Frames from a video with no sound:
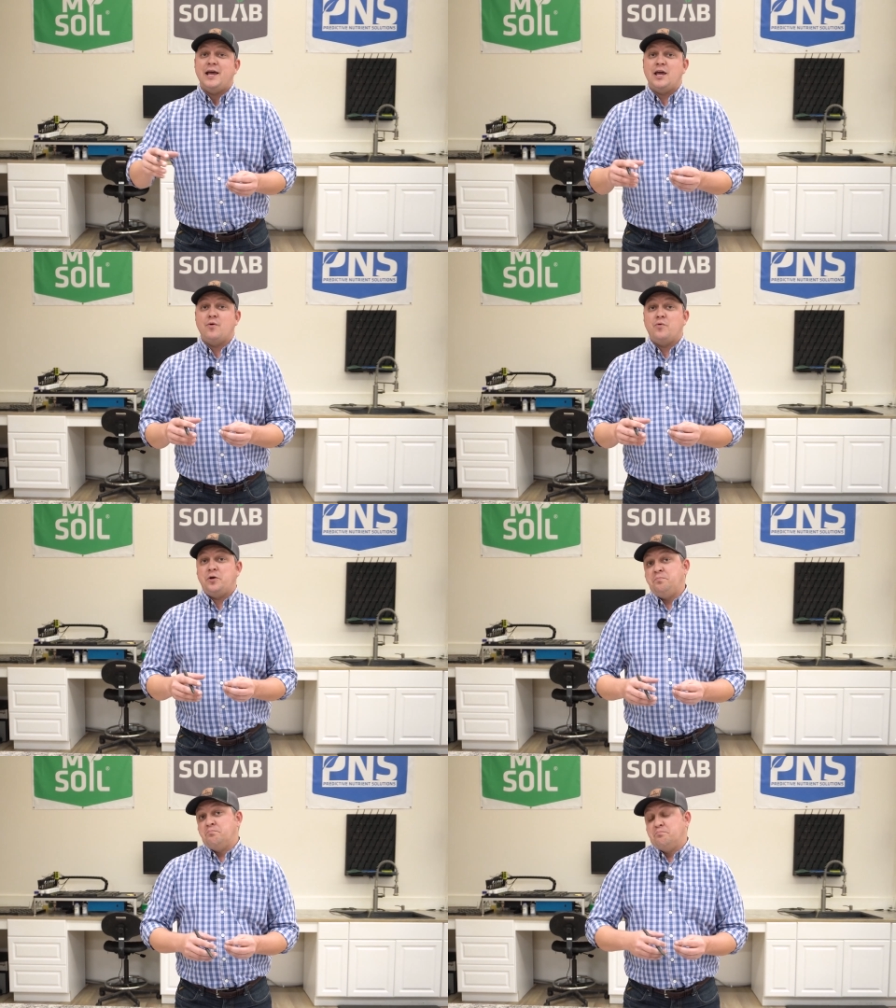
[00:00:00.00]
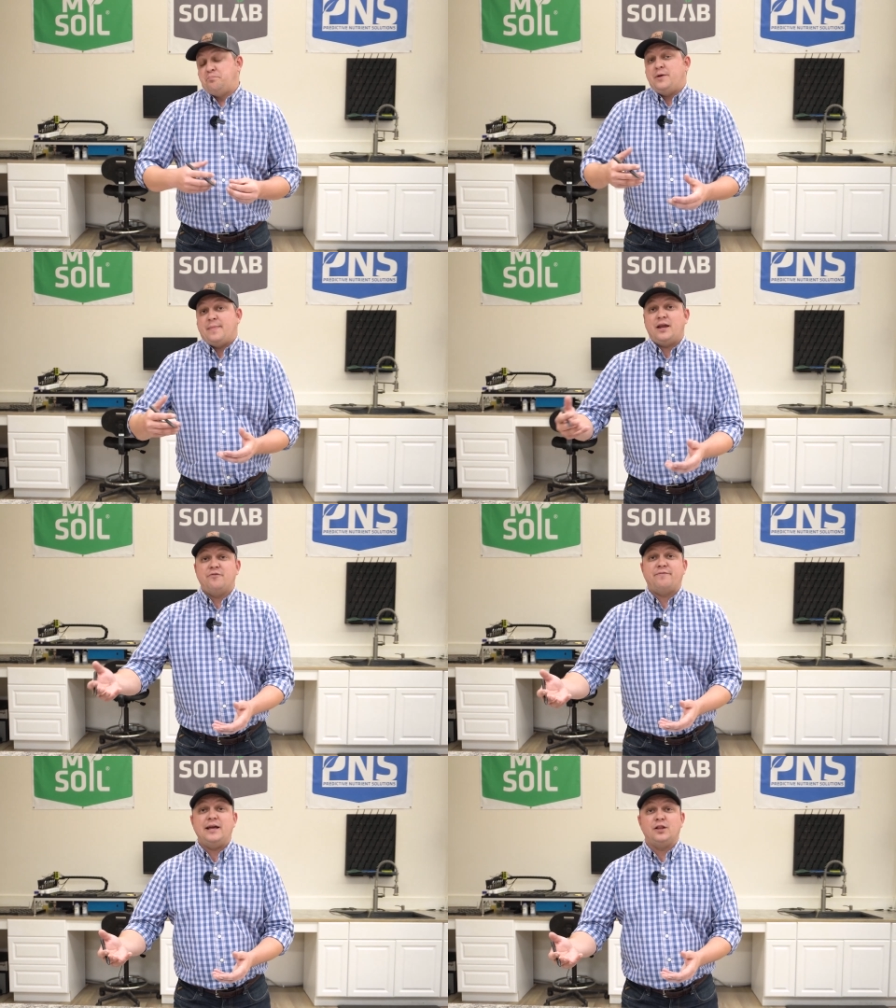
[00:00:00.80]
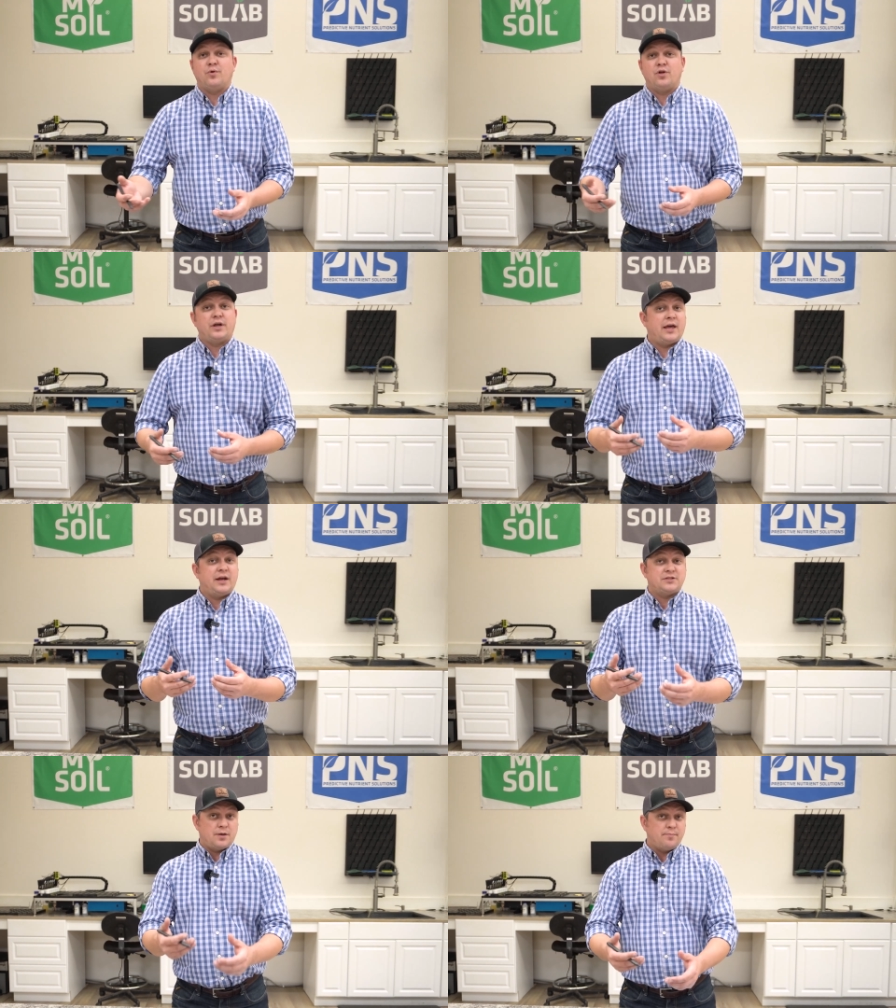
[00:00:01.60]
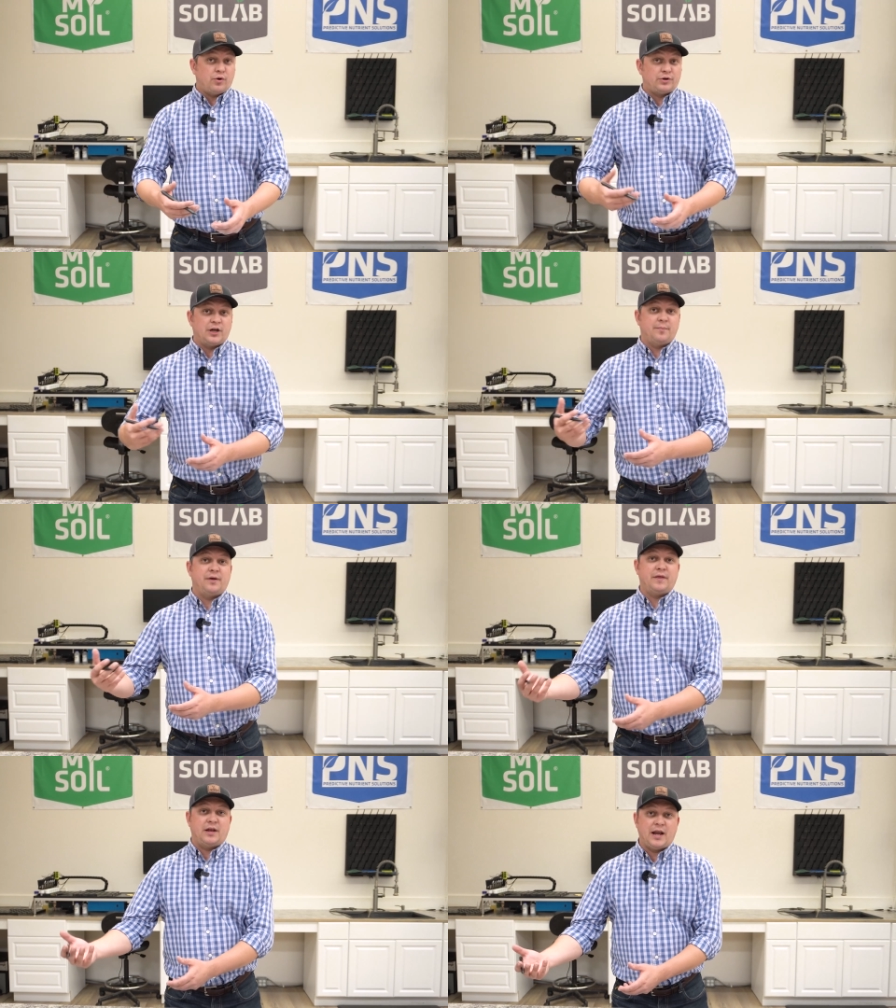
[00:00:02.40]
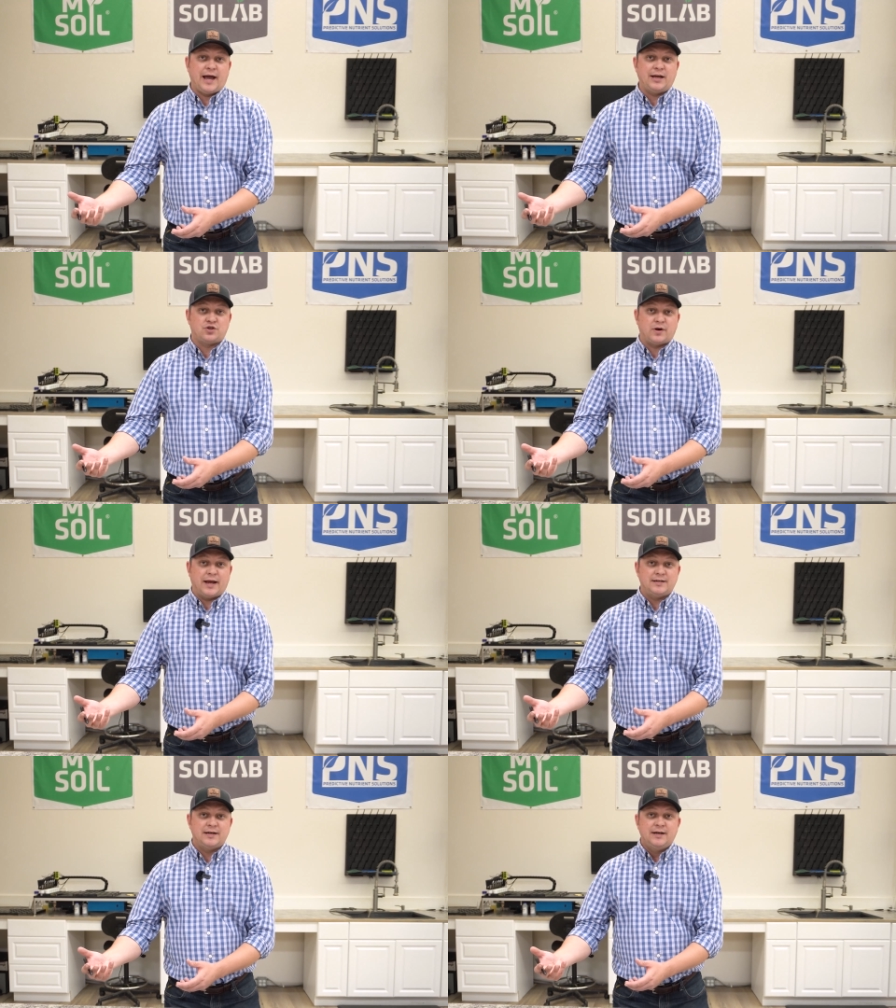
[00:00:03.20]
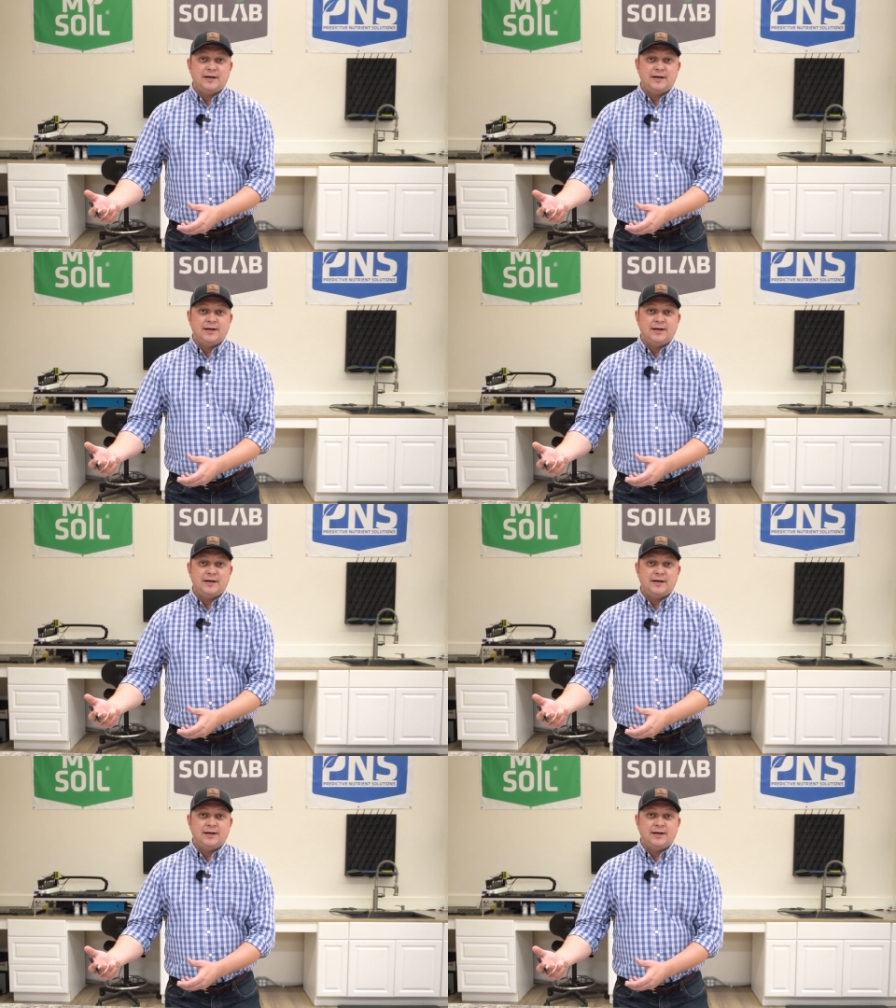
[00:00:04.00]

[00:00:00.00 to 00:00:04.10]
It would be made available again as ammonium and then nitrate.